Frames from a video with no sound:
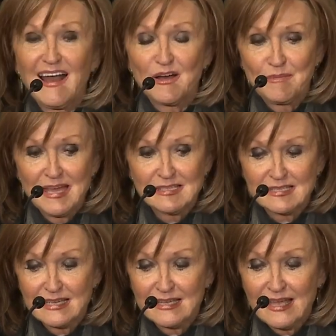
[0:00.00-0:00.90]

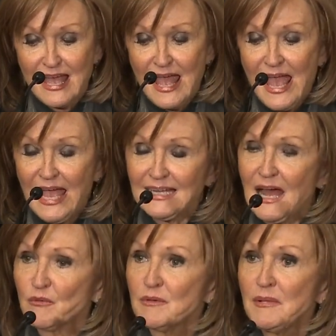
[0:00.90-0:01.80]
amazing. And
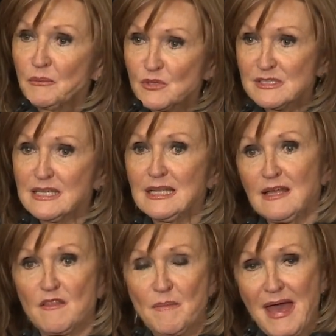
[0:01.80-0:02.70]
I remember sitting
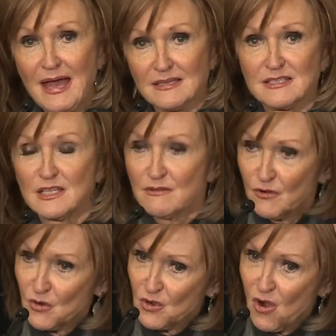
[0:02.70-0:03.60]
in the back seat of
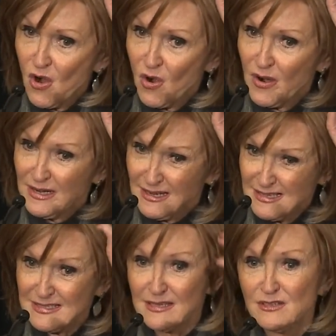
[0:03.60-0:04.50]
her car and I
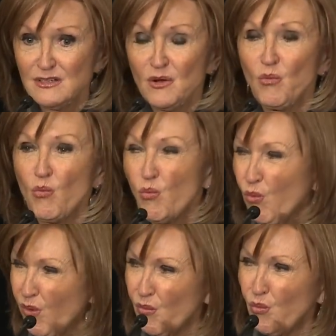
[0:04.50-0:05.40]
said, "You know,
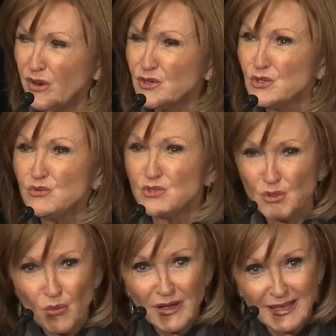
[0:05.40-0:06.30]
what are you
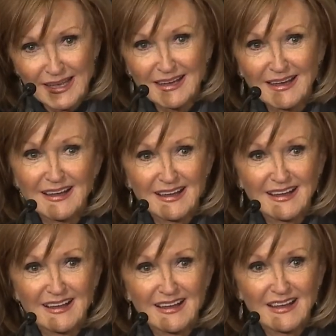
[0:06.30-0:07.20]
doing?
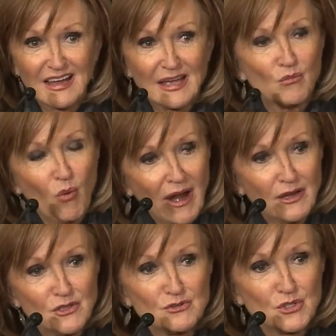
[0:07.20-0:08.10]
And why are
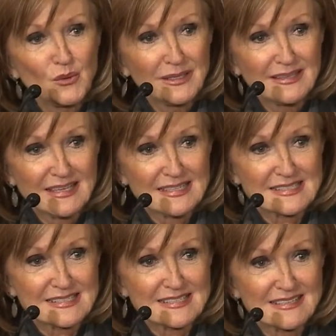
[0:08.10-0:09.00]
you doing
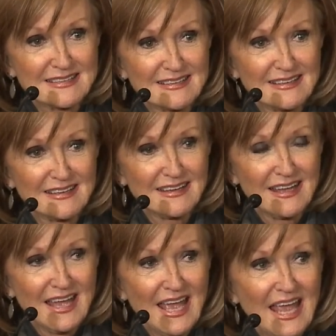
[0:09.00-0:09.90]
this?"
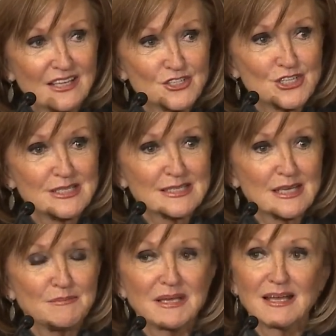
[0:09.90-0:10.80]
And she
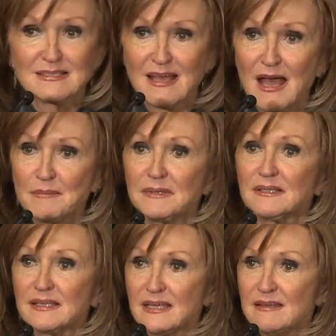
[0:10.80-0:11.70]
said, "Because I
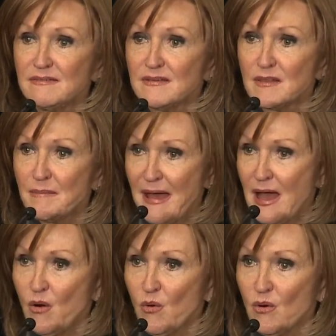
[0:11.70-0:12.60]
believe in the
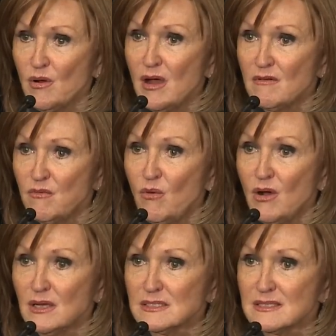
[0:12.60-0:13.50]
power of
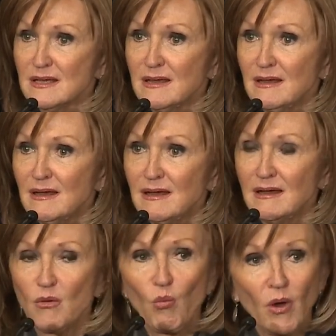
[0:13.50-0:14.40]
what
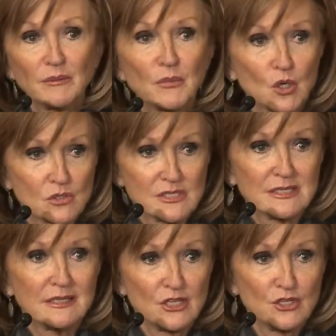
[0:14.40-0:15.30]
one person
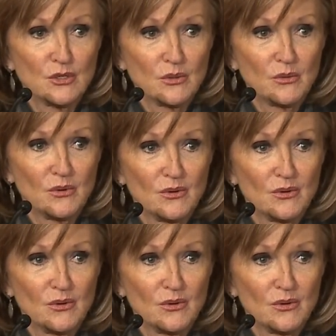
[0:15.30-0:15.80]
can do,